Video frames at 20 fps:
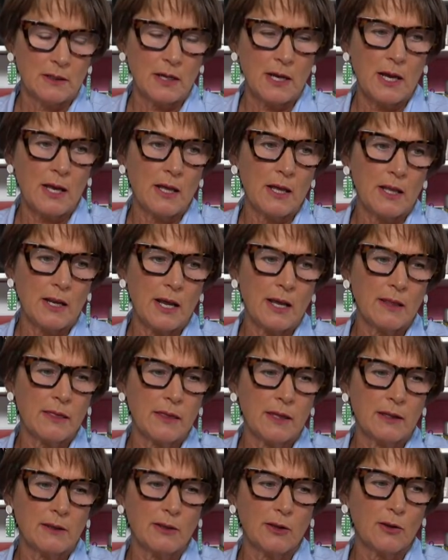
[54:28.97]
Uh, and I
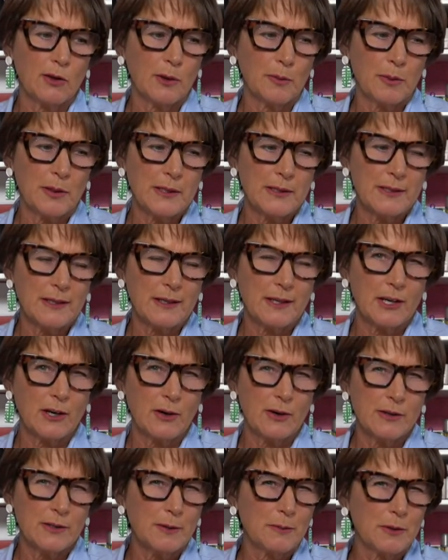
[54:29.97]
think the only place that
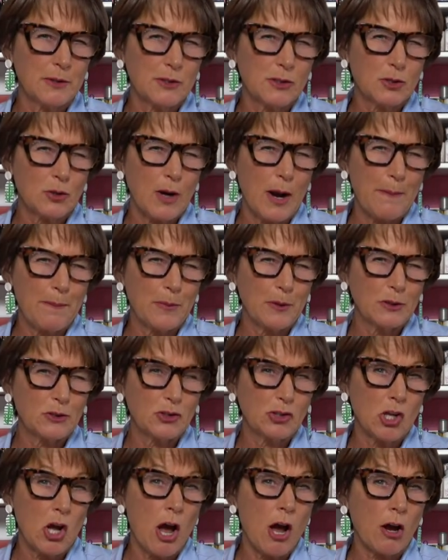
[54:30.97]
carries them is
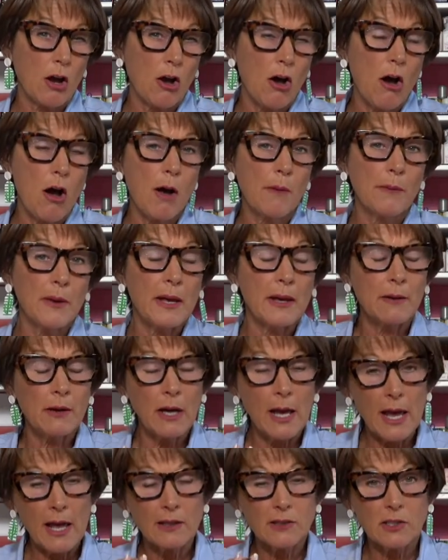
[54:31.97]
scrapbook.com.
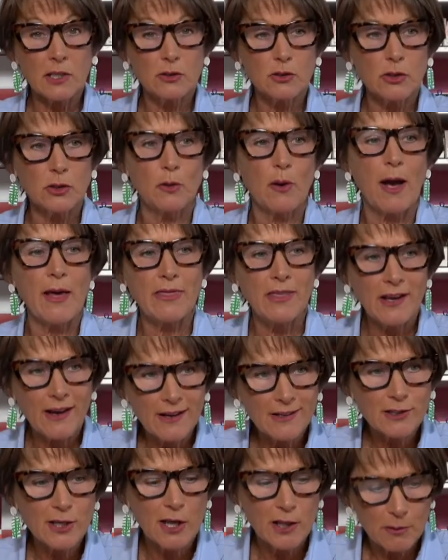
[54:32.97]
Uh, that's not true. I think
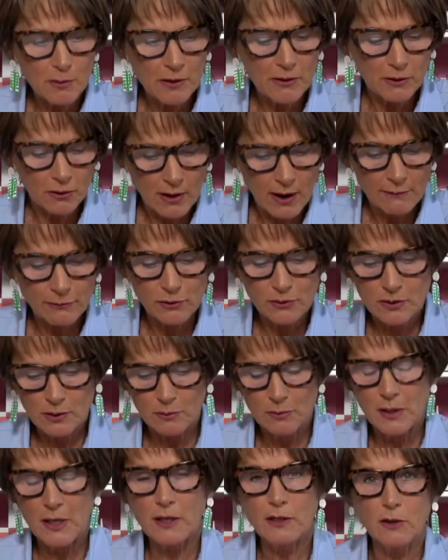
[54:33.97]
I saw them on the Crafters
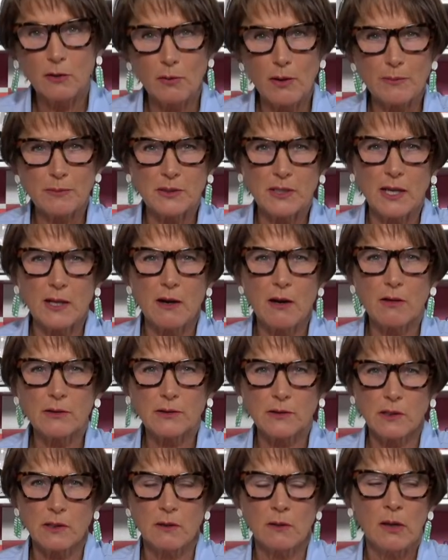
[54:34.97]
Companion website
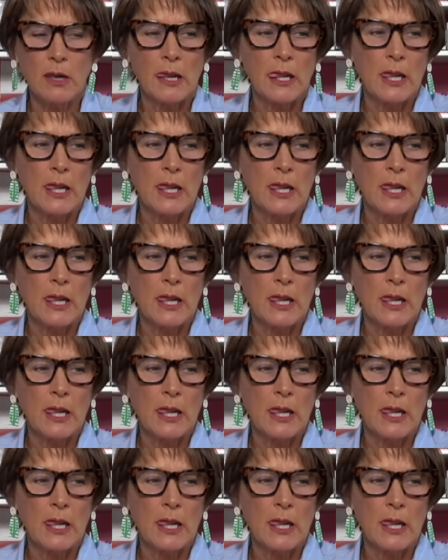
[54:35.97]
also.